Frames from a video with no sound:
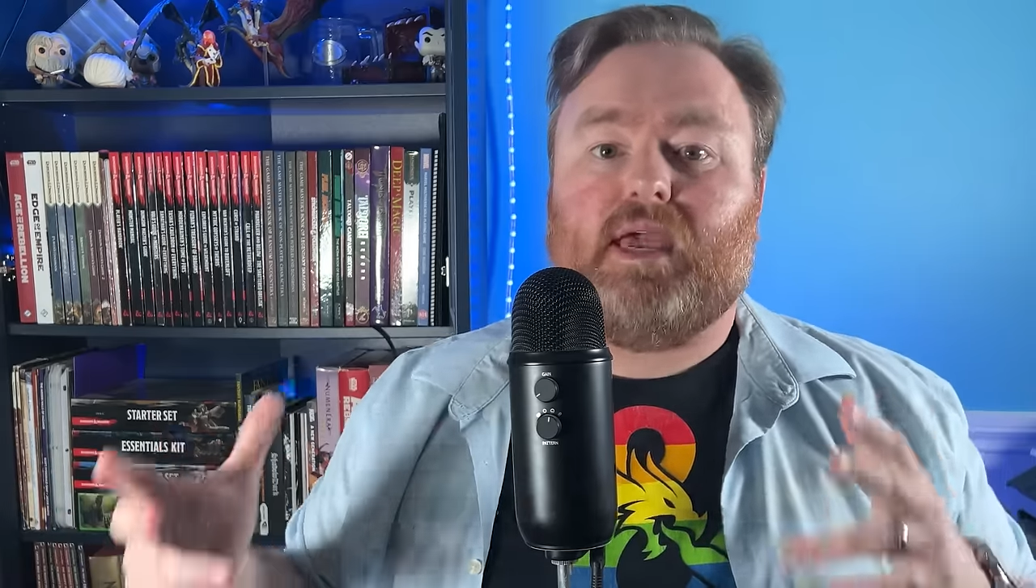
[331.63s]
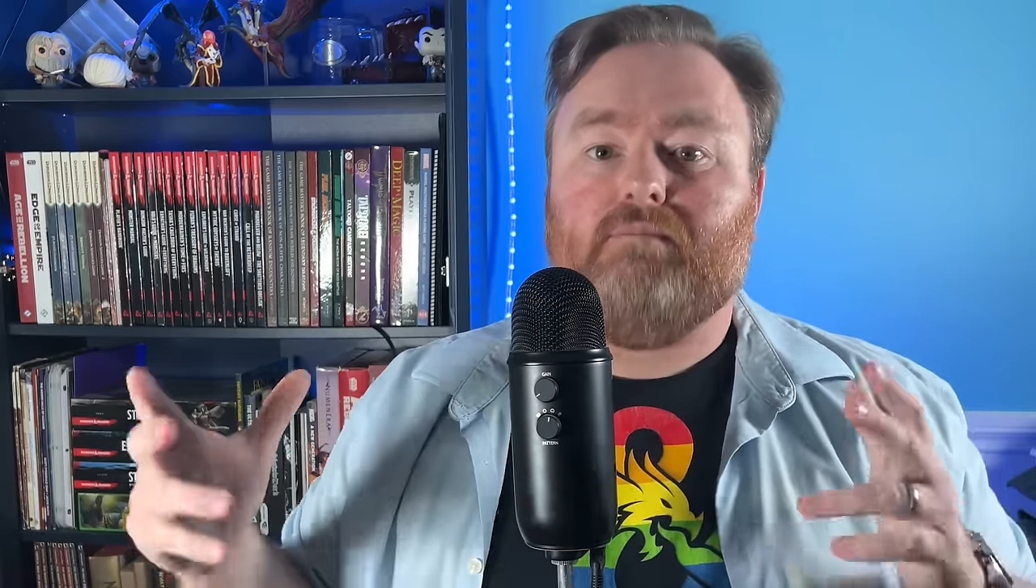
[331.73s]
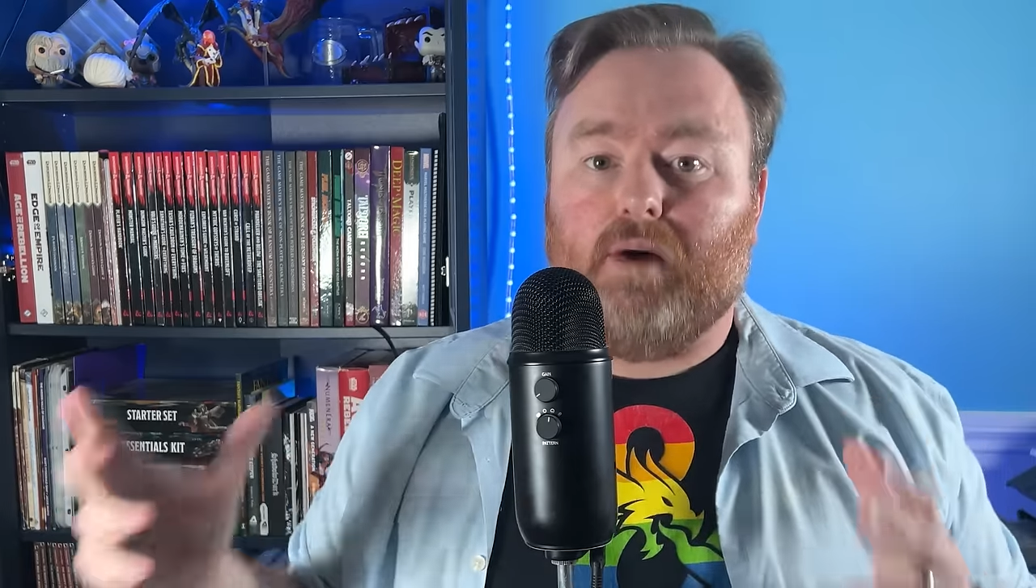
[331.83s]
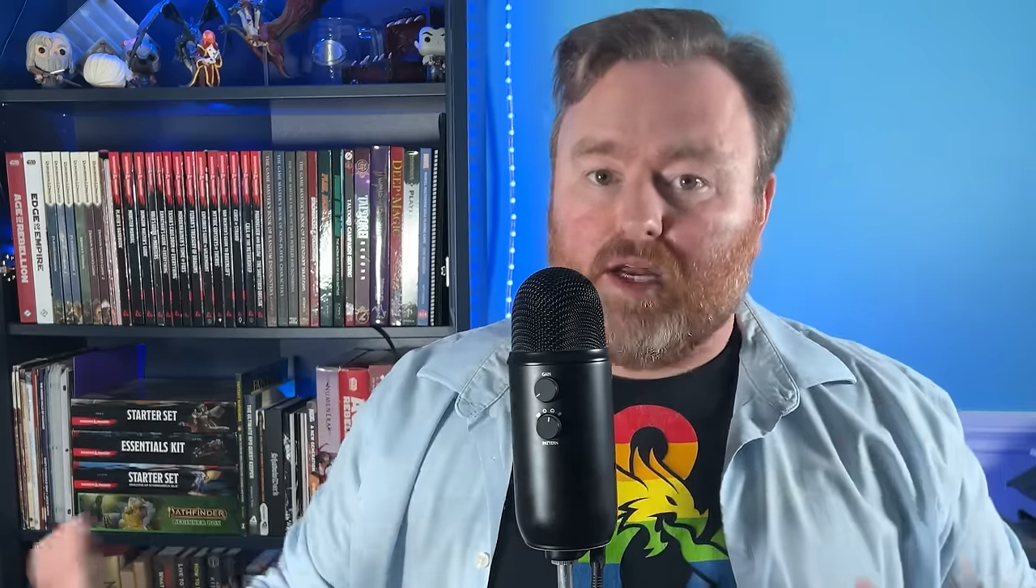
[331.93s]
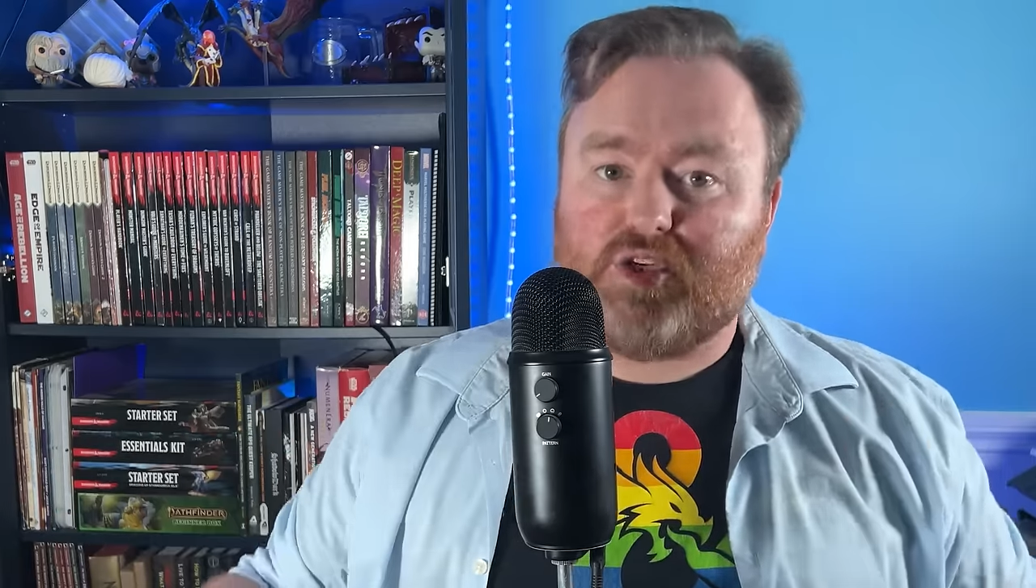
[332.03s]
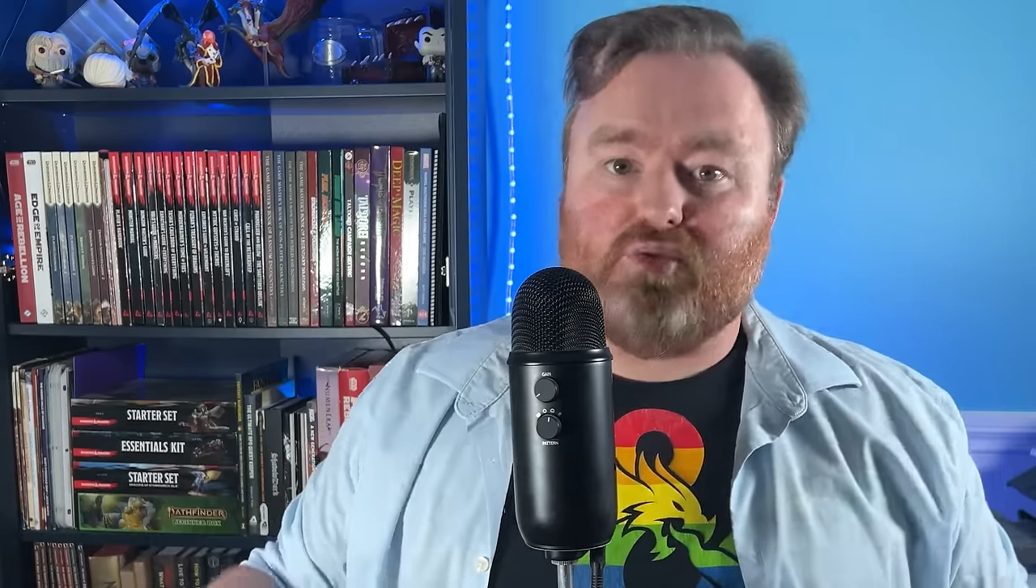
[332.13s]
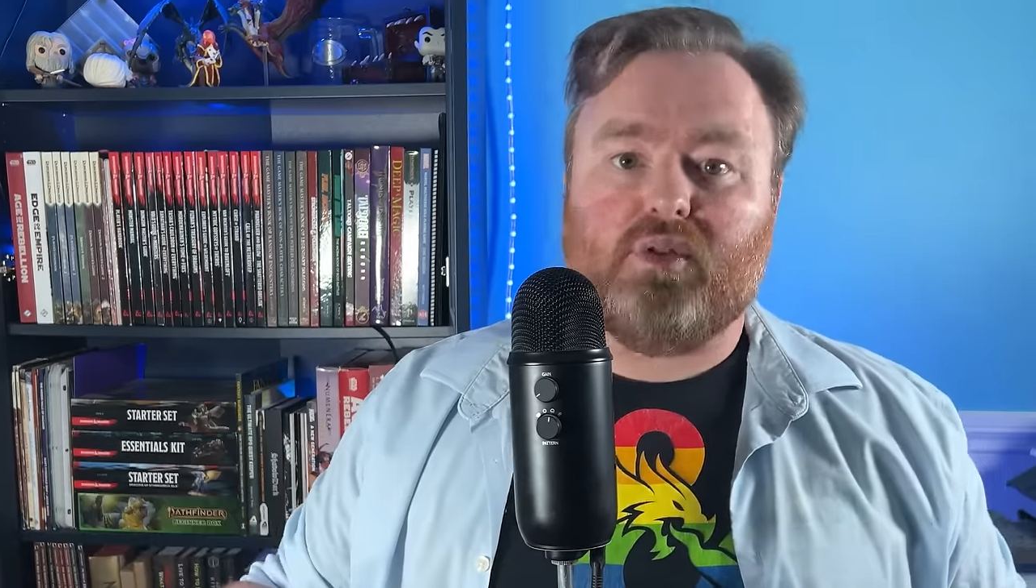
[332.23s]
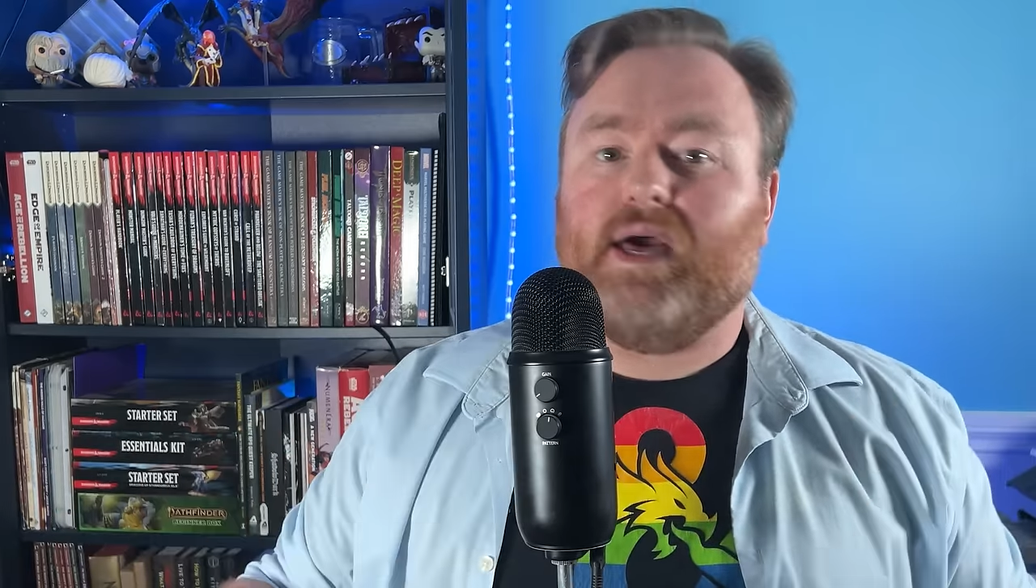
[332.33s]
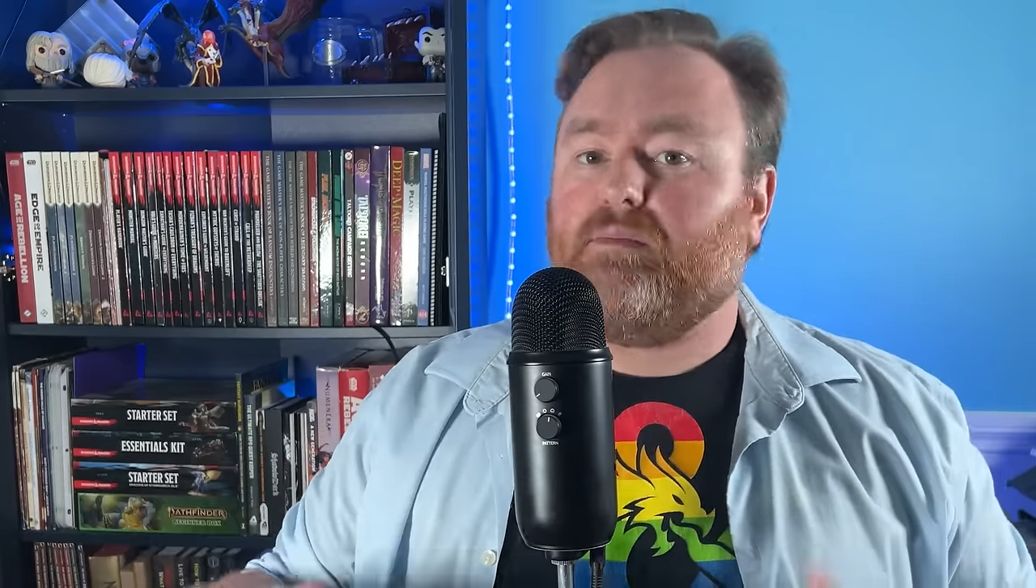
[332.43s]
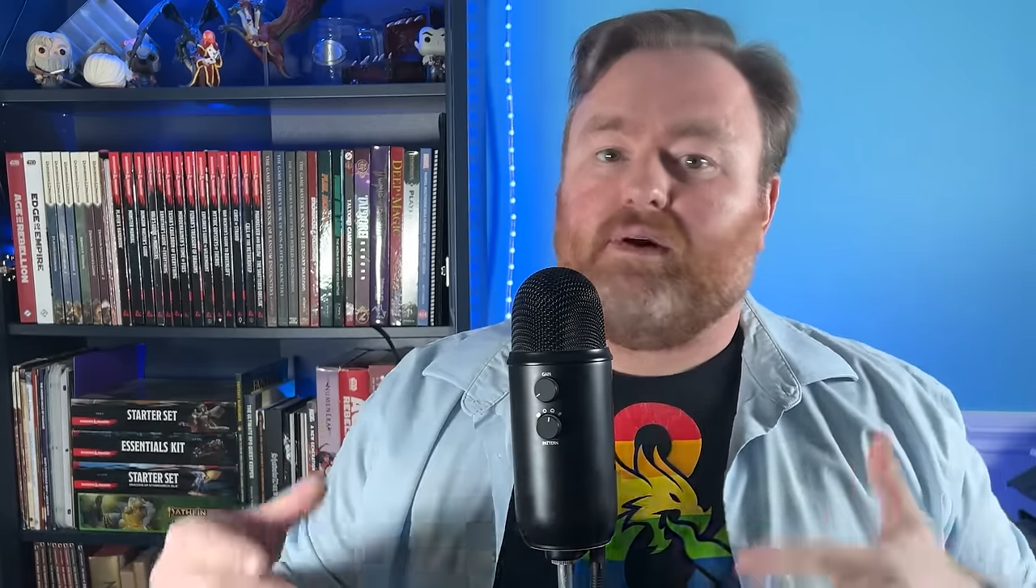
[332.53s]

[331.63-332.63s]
a module and it